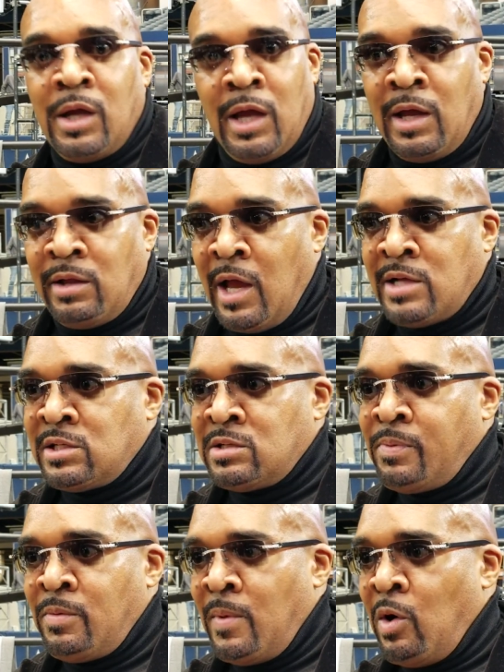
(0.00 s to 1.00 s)
as his
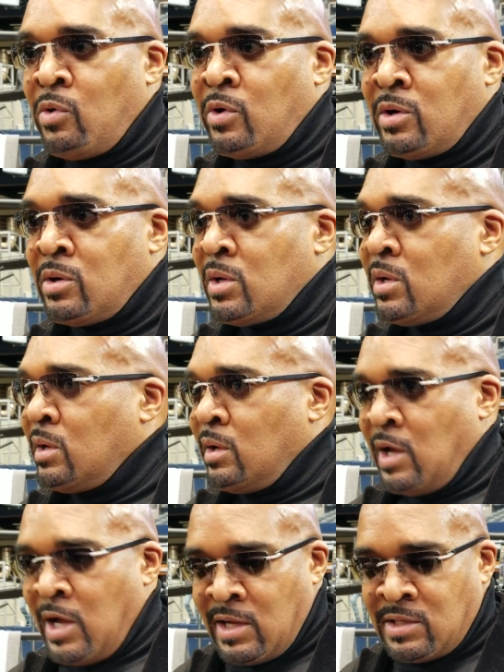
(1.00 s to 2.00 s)
promoter,
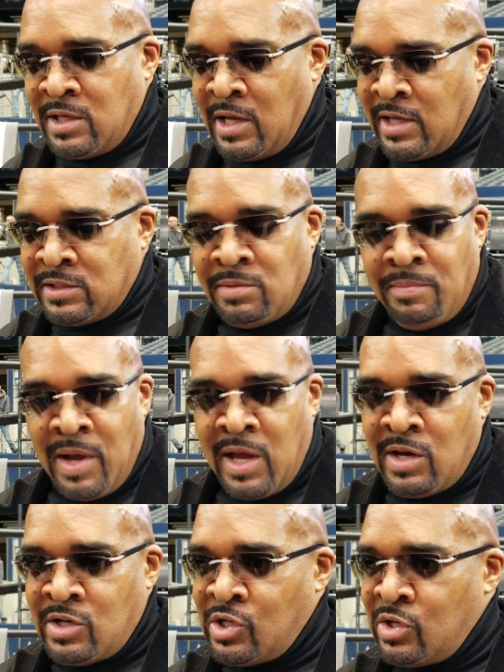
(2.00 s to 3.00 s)
as he has a
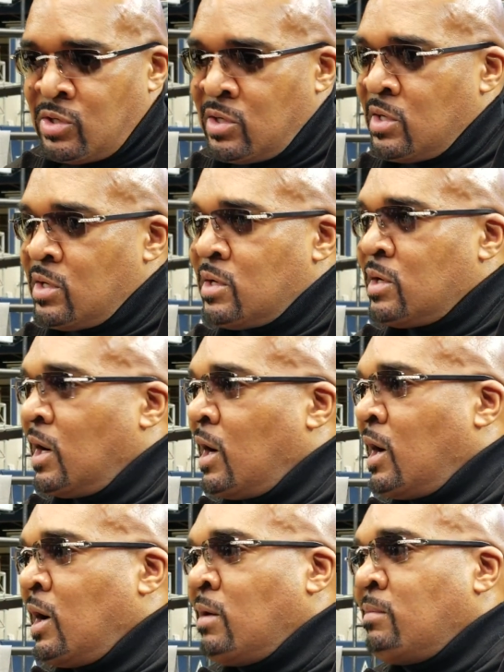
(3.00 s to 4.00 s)
manager,
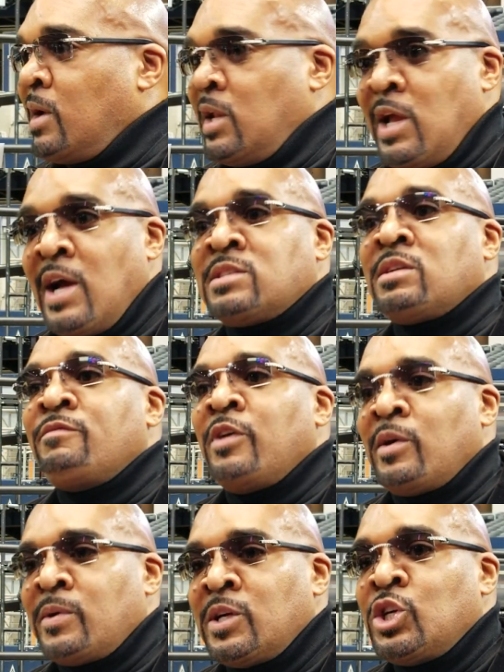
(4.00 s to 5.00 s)
uh, and he has a
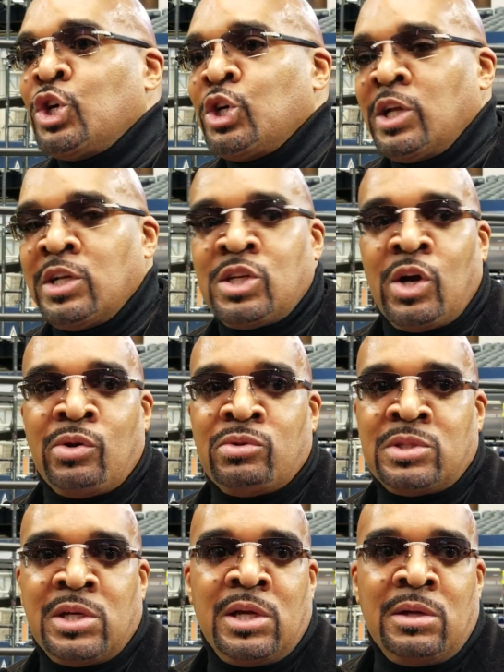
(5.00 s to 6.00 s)
very good internal
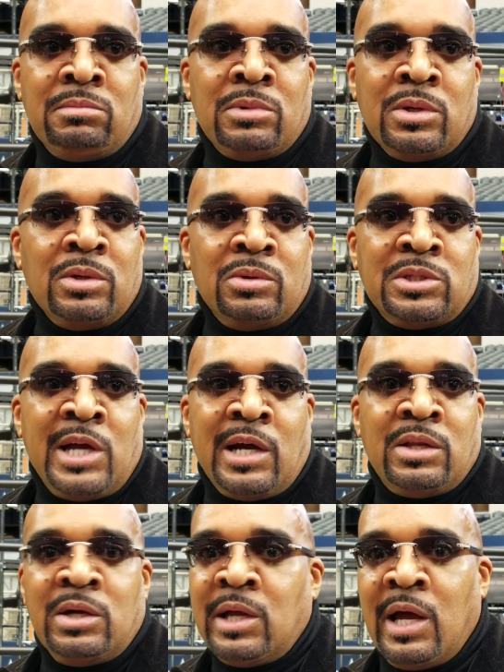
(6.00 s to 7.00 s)
team. We'll take a
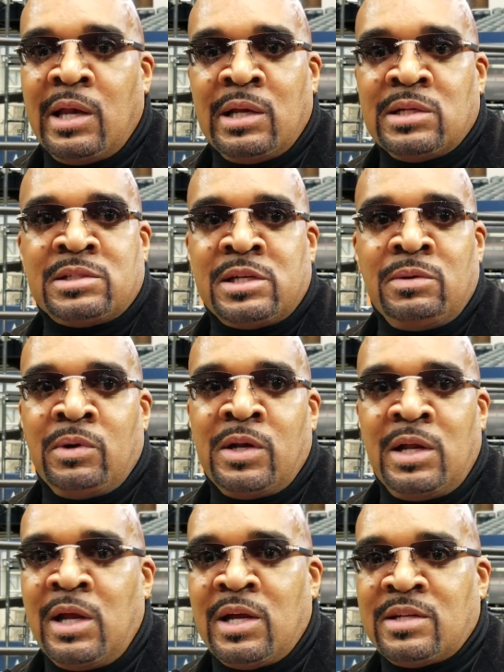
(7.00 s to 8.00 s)
look at it and see what
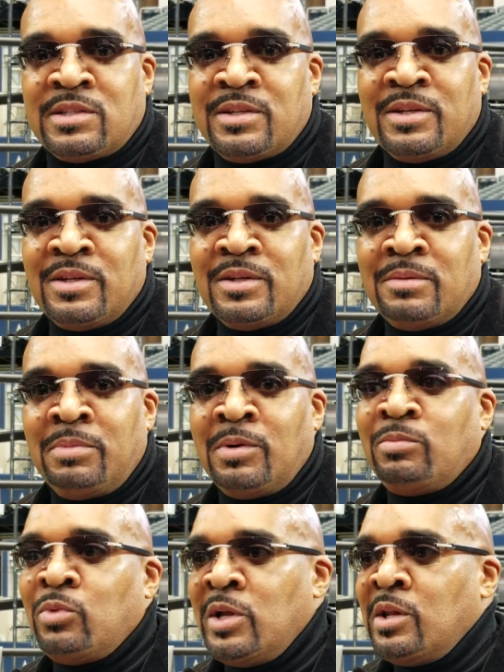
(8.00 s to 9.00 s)
it is.
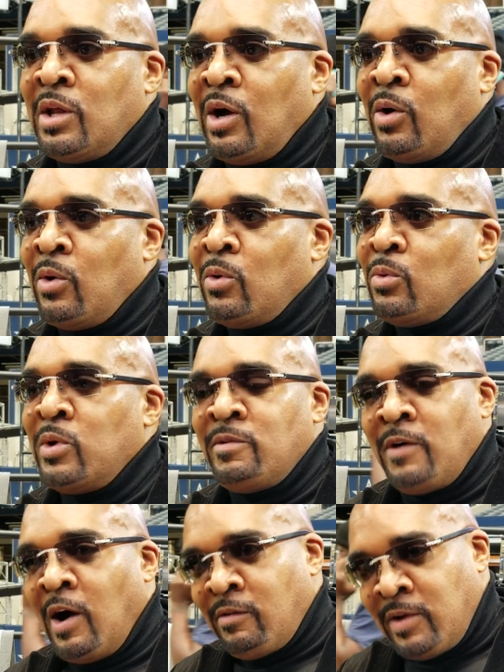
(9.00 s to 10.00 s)
But we know
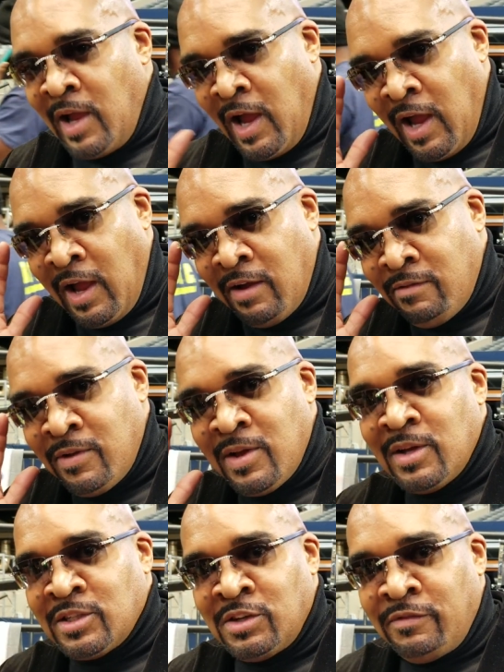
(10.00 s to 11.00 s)
we've already have
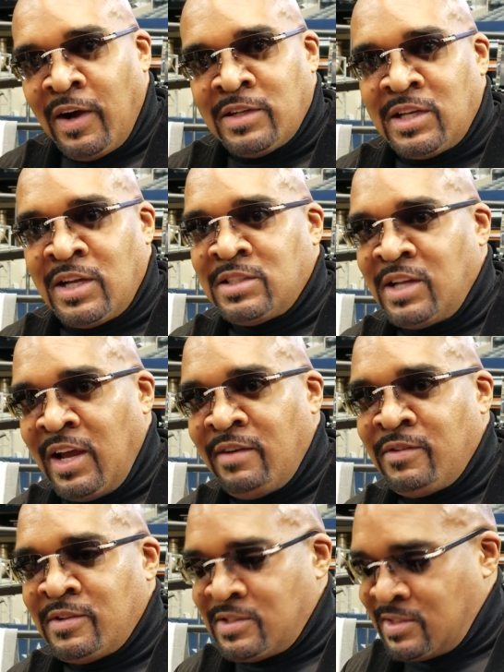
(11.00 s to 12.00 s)
Gervonta
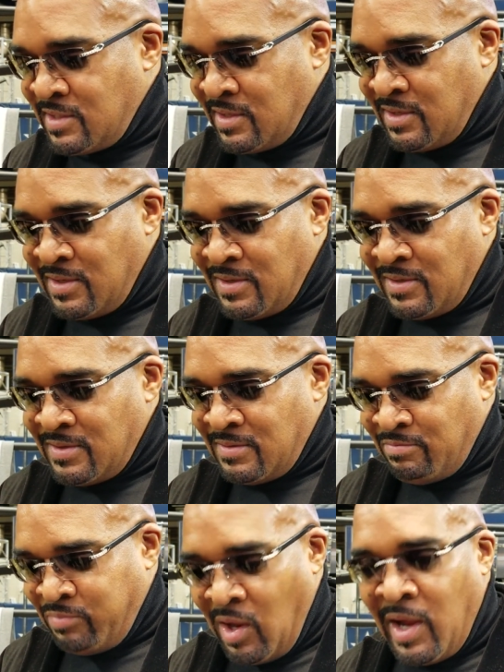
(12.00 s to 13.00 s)
Davis
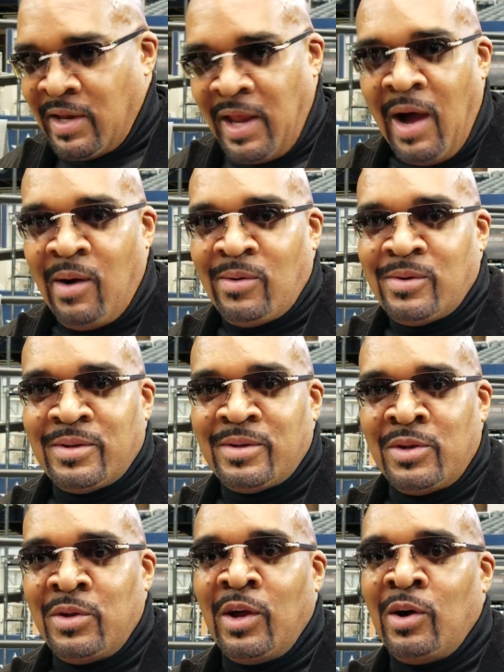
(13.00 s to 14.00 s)
planned out.
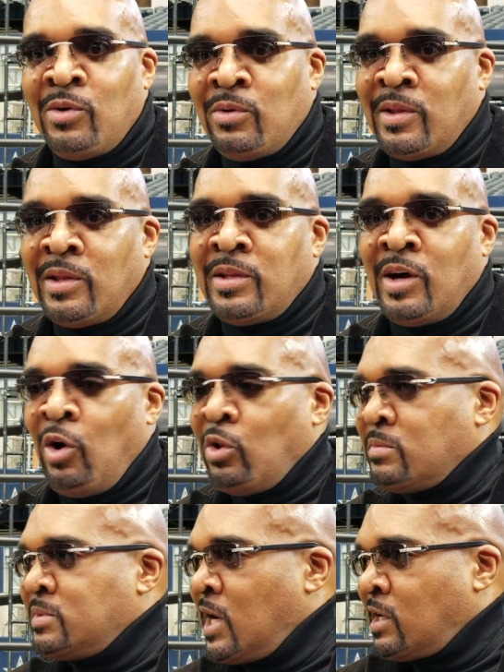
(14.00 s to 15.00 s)
You know, the whole
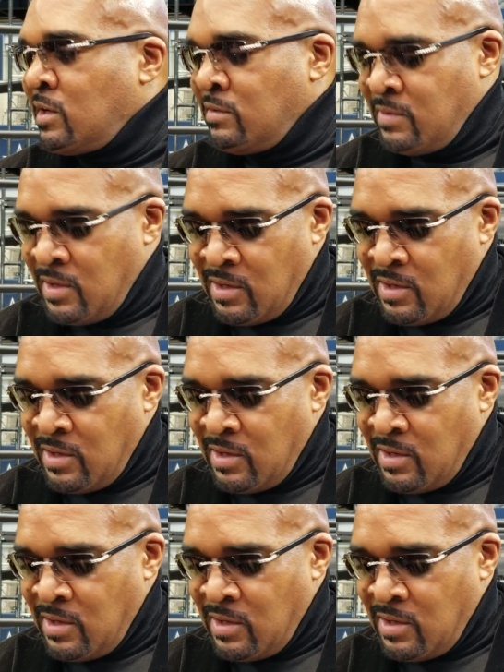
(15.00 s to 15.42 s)
objective